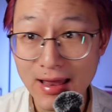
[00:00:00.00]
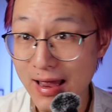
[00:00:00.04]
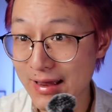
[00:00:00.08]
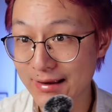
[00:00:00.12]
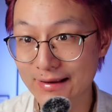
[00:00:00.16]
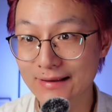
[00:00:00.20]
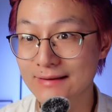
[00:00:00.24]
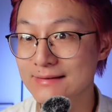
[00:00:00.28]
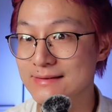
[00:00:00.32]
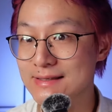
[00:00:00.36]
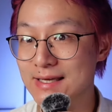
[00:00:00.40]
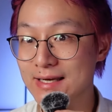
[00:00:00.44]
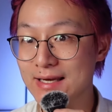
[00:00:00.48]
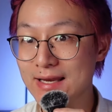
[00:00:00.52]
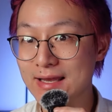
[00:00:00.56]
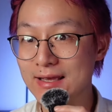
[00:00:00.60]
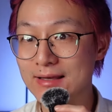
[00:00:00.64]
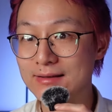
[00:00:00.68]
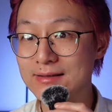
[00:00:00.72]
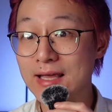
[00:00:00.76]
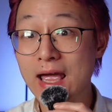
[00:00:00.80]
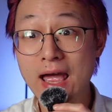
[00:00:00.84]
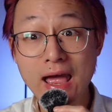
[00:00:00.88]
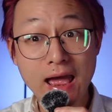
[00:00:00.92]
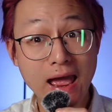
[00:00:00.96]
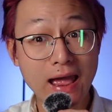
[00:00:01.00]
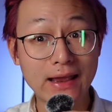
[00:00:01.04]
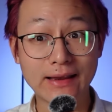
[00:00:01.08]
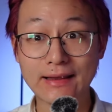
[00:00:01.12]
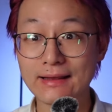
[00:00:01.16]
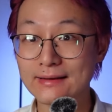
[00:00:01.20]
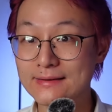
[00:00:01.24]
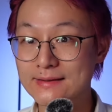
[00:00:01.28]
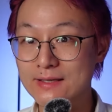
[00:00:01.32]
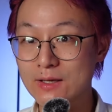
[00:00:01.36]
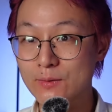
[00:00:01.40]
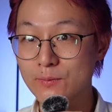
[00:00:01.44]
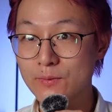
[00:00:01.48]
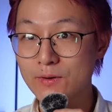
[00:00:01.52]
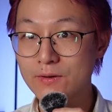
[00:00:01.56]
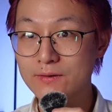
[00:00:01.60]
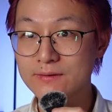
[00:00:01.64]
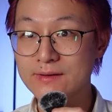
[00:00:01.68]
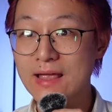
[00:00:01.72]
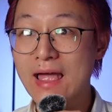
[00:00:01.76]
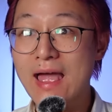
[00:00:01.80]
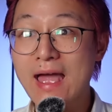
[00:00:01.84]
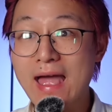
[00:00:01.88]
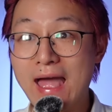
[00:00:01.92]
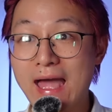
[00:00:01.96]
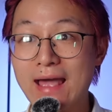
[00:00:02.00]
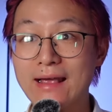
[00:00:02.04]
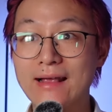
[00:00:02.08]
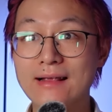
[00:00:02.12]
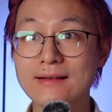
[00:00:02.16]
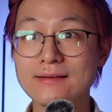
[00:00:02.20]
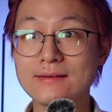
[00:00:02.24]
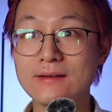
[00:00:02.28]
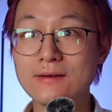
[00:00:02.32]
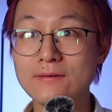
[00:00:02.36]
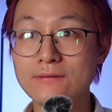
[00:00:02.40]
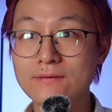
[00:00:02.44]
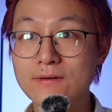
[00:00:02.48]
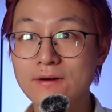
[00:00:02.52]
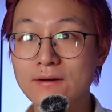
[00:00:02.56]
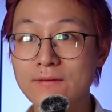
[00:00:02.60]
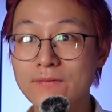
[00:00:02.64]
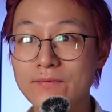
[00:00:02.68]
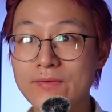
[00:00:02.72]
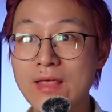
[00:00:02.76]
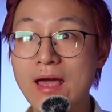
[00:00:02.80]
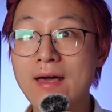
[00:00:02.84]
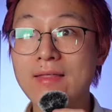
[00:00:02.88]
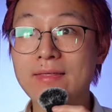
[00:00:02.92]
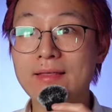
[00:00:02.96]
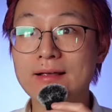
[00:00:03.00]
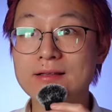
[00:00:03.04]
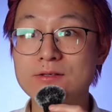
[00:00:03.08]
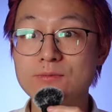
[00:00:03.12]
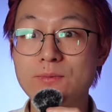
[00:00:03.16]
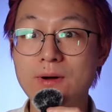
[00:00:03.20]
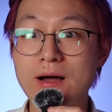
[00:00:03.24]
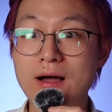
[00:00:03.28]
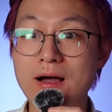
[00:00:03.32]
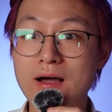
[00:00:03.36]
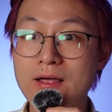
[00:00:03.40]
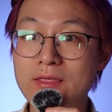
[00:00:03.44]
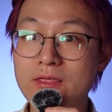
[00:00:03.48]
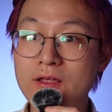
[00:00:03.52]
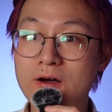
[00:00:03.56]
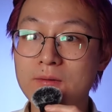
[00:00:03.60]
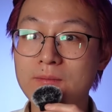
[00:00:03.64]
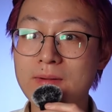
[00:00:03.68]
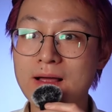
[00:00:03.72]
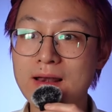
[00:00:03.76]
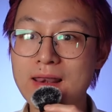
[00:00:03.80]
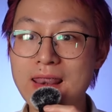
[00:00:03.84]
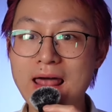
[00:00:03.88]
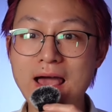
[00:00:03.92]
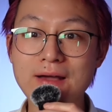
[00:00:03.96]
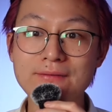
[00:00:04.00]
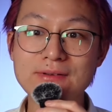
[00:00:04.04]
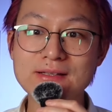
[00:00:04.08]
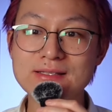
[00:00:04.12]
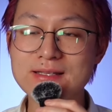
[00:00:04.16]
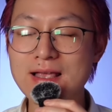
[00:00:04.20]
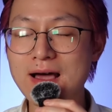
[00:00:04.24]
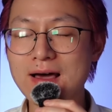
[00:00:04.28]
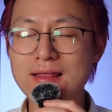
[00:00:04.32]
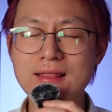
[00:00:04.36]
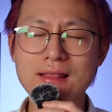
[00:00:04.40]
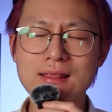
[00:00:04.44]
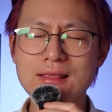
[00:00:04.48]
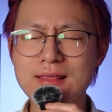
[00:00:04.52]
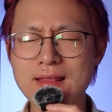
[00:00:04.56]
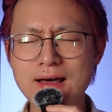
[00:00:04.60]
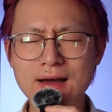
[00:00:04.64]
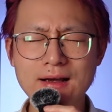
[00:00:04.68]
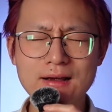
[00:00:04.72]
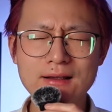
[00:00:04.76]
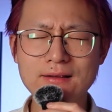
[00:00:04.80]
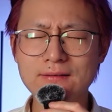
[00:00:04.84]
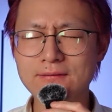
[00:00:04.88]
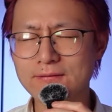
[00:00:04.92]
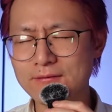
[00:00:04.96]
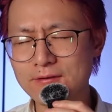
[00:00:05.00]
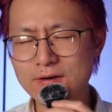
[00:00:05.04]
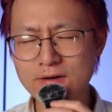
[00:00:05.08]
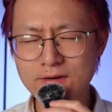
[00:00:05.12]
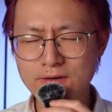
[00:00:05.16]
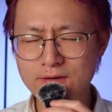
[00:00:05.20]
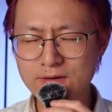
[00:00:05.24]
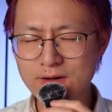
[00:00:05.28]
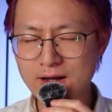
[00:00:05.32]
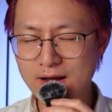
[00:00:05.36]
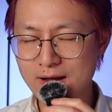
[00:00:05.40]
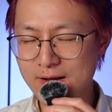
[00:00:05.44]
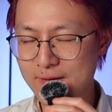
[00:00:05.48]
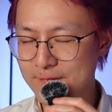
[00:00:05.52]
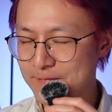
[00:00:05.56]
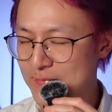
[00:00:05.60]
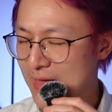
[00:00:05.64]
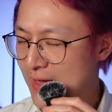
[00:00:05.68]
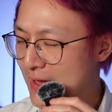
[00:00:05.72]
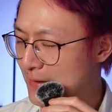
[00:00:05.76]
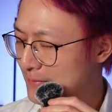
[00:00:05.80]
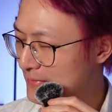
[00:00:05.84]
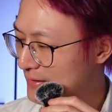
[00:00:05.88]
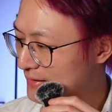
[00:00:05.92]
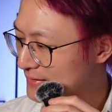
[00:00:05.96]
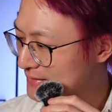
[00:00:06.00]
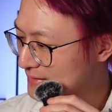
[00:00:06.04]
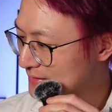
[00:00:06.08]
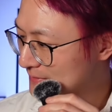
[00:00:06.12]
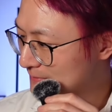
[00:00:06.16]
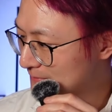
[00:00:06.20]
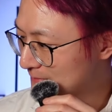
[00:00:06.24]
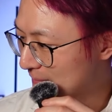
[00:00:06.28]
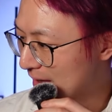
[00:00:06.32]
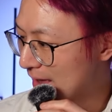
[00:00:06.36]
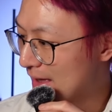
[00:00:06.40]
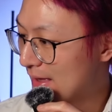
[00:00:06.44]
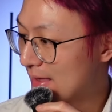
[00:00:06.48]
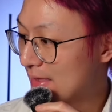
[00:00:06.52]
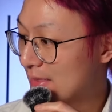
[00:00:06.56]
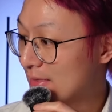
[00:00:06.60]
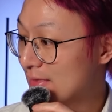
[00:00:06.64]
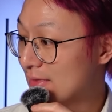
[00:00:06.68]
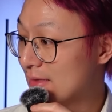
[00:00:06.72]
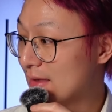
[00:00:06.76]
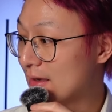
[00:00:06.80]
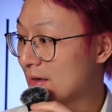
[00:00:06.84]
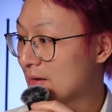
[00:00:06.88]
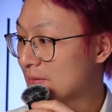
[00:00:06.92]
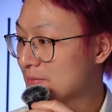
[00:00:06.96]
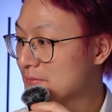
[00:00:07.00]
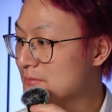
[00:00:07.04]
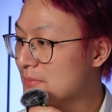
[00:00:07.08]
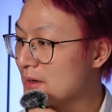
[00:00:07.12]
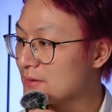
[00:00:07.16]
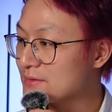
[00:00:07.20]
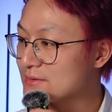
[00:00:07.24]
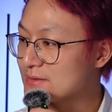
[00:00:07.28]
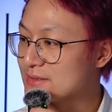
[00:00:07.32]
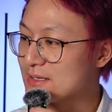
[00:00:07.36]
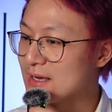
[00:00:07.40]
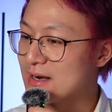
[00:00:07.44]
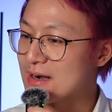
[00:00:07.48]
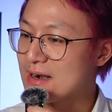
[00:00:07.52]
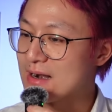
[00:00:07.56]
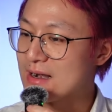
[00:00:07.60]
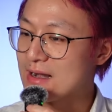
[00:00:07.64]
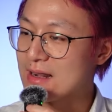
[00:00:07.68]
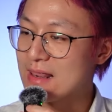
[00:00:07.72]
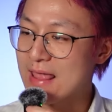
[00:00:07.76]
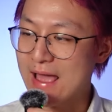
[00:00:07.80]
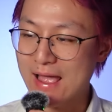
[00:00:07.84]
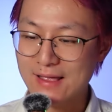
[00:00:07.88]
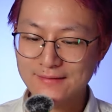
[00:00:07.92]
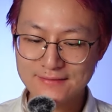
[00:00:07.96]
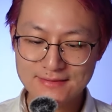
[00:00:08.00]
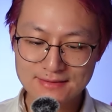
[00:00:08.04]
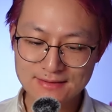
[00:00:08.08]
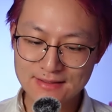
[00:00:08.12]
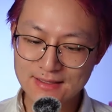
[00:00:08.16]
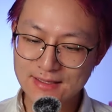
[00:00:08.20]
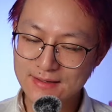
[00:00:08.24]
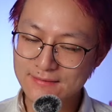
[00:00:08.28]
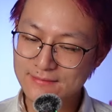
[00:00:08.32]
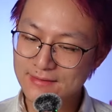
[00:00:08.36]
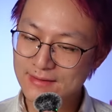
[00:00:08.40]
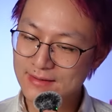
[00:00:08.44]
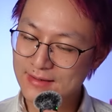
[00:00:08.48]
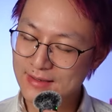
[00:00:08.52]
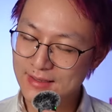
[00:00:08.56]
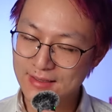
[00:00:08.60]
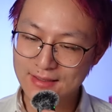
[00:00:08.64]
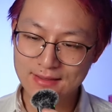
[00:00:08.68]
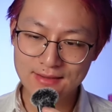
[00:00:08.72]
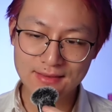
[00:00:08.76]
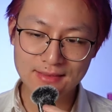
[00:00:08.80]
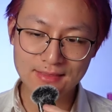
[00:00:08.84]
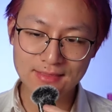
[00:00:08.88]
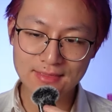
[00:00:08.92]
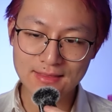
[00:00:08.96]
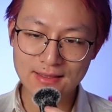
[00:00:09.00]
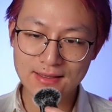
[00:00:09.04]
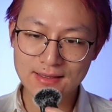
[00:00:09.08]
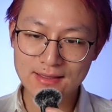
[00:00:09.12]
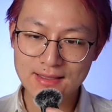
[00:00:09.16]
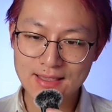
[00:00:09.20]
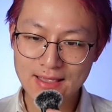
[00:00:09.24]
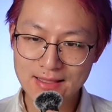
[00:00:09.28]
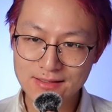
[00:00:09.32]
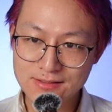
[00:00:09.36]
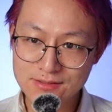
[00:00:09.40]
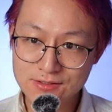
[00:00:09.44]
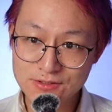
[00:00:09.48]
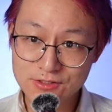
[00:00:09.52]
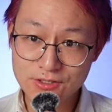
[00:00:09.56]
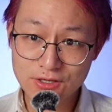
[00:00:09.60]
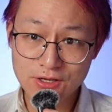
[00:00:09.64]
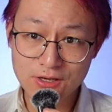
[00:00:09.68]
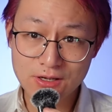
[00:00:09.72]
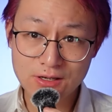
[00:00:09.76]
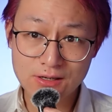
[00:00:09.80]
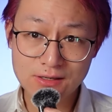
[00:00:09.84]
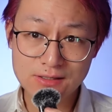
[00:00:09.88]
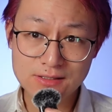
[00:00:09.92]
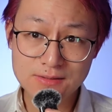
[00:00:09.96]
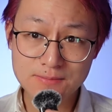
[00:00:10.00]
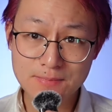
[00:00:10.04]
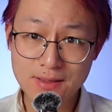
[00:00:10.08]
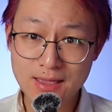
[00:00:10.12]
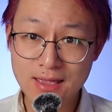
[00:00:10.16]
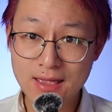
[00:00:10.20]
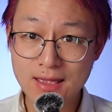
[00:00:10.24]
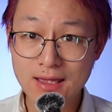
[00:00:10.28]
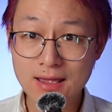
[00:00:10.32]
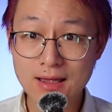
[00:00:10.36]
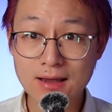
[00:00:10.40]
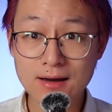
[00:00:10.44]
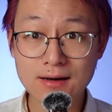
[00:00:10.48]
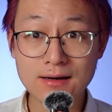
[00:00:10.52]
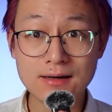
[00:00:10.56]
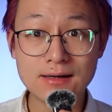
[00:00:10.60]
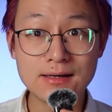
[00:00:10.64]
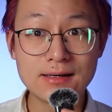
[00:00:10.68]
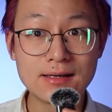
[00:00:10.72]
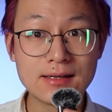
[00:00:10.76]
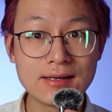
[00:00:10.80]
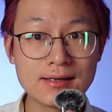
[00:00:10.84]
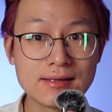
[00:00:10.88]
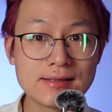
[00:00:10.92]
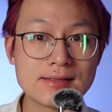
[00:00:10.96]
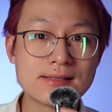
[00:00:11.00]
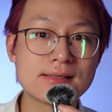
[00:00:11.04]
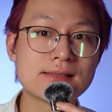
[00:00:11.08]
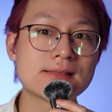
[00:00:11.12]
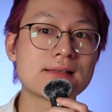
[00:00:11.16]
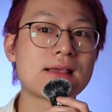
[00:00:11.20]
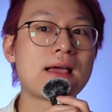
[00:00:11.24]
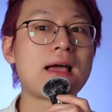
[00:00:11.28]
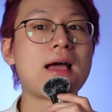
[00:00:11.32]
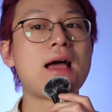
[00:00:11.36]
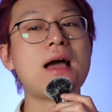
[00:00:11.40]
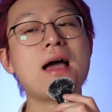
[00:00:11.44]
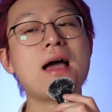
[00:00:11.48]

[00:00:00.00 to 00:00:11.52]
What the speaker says: I guess they can't, I guess they won't, I guess they front. That's why I know my life is not a luck, fool. I've been spending most their lives living in the gangster's paradise.